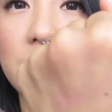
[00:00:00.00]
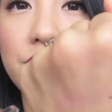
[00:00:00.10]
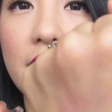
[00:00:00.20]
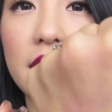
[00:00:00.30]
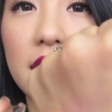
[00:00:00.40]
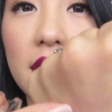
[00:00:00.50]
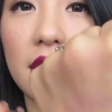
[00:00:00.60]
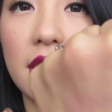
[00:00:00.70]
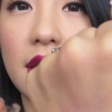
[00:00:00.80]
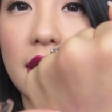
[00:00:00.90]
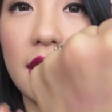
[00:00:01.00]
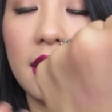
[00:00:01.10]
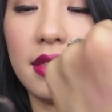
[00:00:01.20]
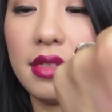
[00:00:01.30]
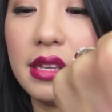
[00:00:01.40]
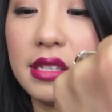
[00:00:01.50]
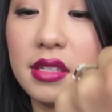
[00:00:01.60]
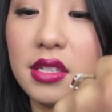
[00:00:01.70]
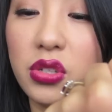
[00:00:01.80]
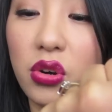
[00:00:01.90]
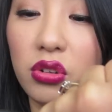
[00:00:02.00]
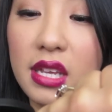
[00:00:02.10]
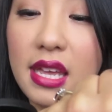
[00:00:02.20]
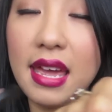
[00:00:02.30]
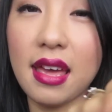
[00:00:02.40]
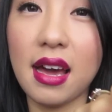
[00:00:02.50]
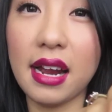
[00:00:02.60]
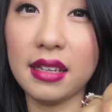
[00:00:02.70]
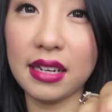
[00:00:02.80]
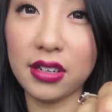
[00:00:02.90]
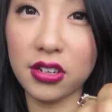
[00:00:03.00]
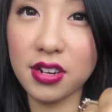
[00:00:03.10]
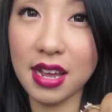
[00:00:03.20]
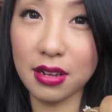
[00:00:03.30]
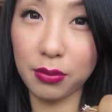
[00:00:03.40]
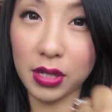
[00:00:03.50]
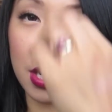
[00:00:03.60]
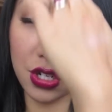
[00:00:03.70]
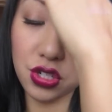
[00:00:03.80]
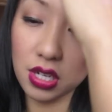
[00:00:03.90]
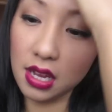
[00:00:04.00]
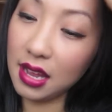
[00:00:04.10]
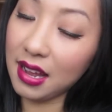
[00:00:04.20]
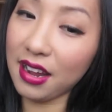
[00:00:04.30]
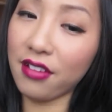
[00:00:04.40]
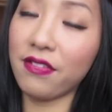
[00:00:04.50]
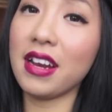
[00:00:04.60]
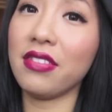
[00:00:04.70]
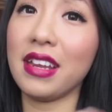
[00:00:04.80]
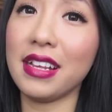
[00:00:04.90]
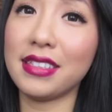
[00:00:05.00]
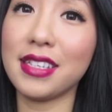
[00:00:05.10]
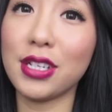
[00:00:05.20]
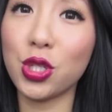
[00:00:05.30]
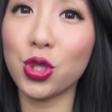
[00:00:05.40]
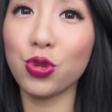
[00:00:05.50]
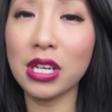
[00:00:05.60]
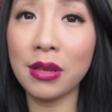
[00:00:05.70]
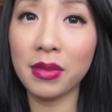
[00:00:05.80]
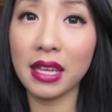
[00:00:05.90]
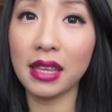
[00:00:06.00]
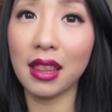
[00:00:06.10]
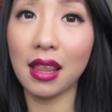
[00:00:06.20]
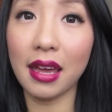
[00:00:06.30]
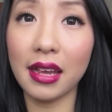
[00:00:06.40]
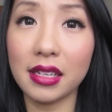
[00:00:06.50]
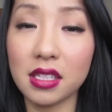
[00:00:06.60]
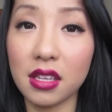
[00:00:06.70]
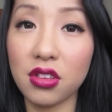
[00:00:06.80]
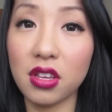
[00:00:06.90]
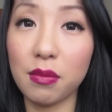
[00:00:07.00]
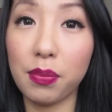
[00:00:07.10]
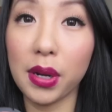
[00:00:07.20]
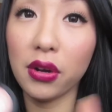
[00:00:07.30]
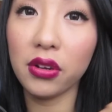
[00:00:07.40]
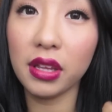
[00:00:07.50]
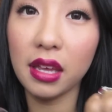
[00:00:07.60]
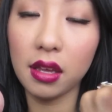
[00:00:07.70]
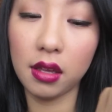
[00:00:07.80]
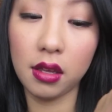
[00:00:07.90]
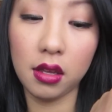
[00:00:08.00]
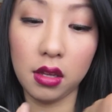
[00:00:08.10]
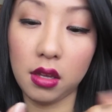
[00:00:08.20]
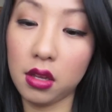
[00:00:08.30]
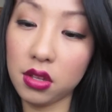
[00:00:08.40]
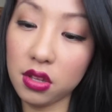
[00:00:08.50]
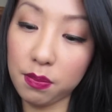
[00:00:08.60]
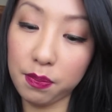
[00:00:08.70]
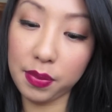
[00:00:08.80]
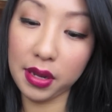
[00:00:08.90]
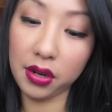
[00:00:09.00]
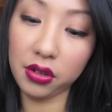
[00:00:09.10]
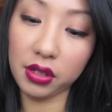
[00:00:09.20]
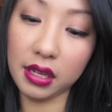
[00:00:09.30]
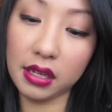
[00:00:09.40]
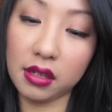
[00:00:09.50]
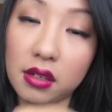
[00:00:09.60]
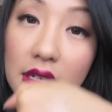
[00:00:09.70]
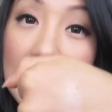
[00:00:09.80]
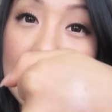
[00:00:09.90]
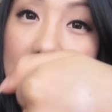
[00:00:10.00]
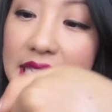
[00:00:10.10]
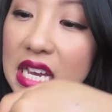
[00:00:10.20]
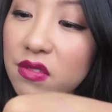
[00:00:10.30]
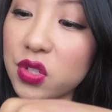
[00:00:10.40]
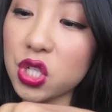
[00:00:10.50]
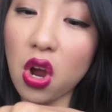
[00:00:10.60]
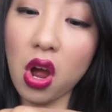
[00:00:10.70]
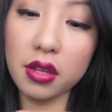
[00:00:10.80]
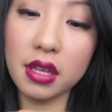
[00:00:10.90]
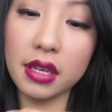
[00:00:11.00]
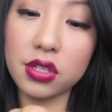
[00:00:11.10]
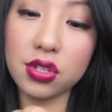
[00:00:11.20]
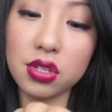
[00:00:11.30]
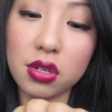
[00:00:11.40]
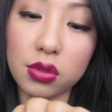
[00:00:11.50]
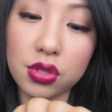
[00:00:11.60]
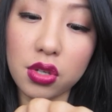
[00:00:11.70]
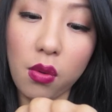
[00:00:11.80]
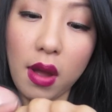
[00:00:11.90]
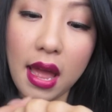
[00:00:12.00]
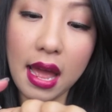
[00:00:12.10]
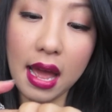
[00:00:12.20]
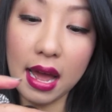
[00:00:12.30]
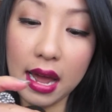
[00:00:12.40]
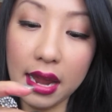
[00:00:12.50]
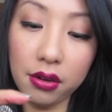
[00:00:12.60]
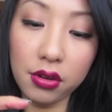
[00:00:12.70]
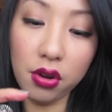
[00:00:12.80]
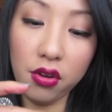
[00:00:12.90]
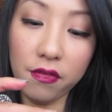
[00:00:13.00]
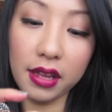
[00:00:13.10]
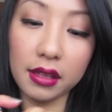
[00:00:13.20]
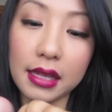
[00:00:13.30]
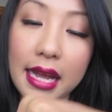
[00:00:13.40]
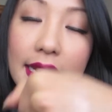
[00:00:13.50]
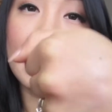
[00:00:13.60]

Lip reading: It's right there. This is totally a highlighter, not a blush. I find it that it's extremely light. Like, you could barely... And it's kind of chalky too. So, I don't know if I like